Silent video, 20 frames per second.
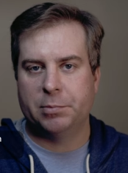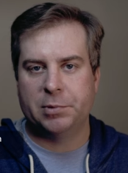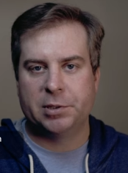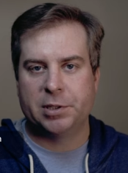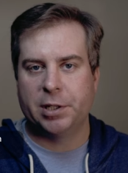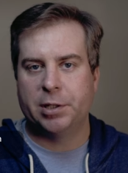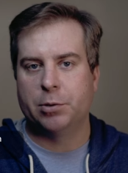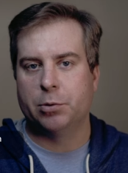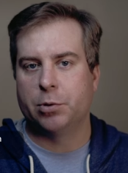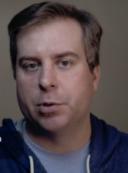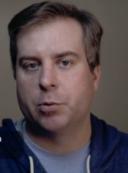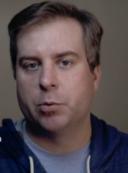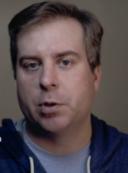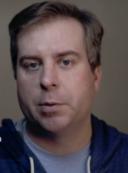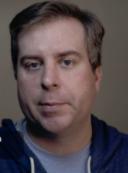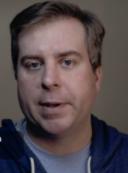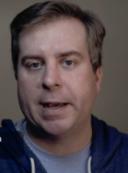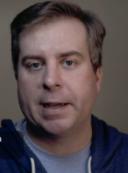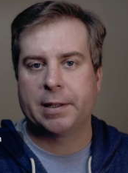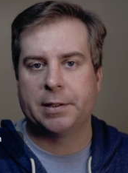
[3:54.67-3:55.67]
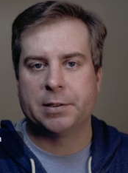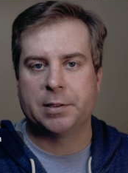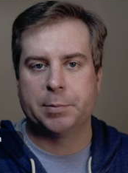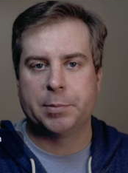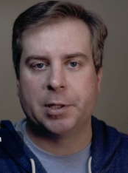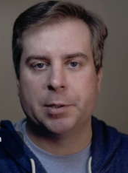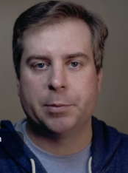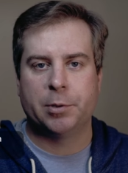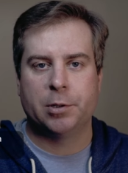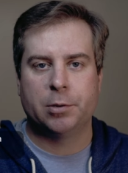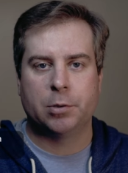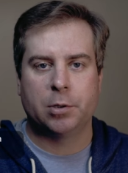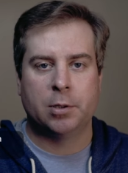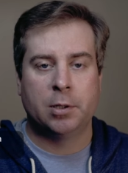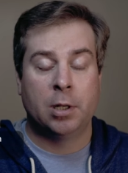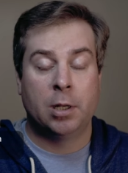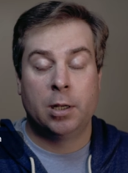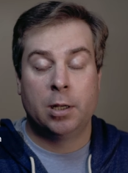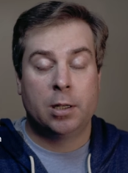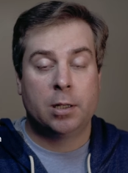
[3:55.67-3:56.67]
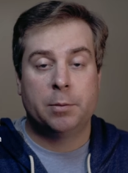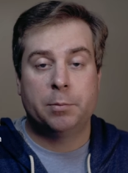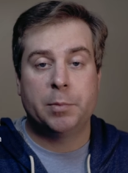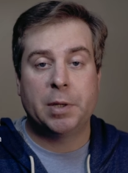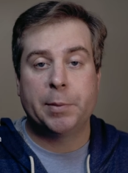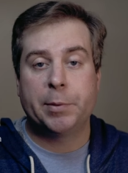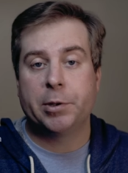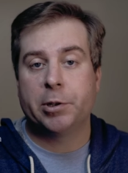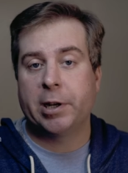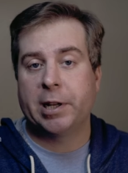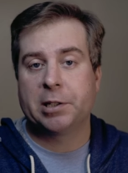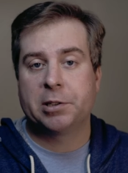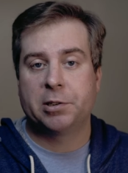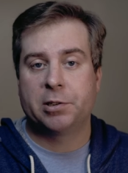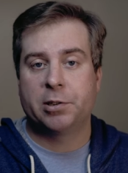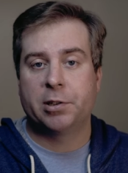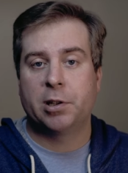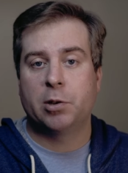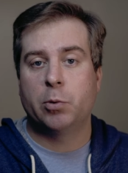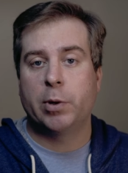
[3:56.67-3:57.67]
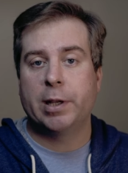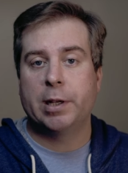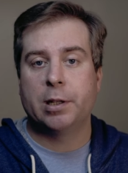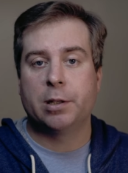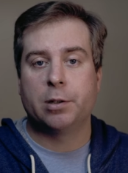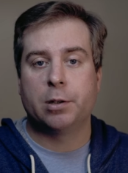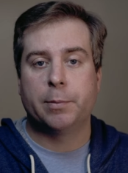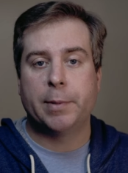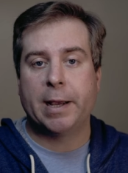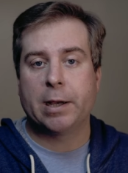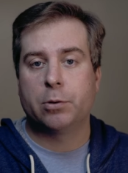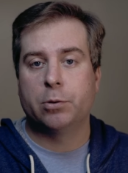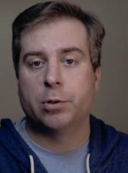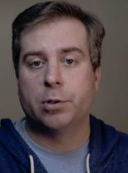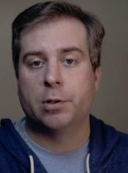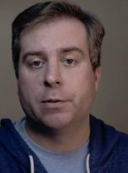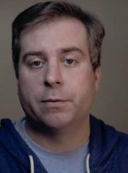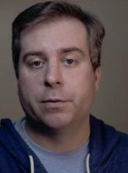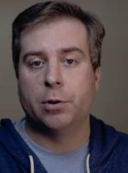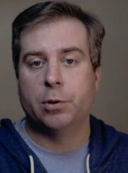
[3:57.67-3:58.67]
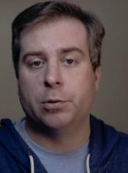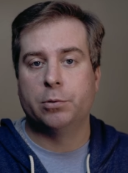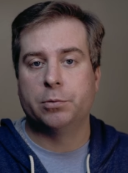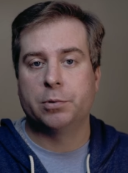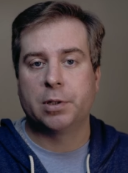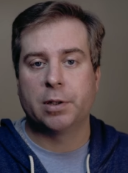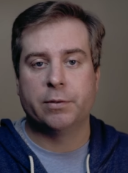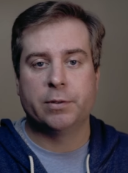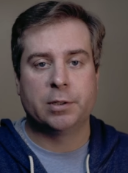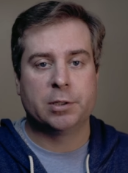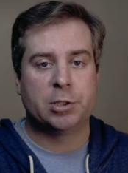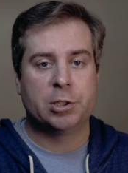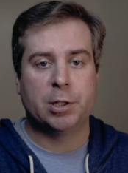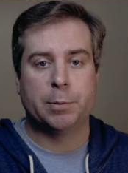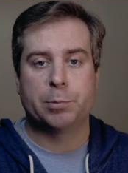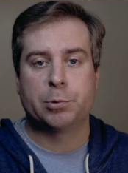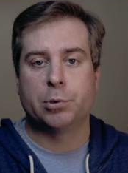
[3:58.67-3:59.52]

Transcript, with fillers: didn't order one back in September, or maybe you're anxiously awaiting your backordered phone given chip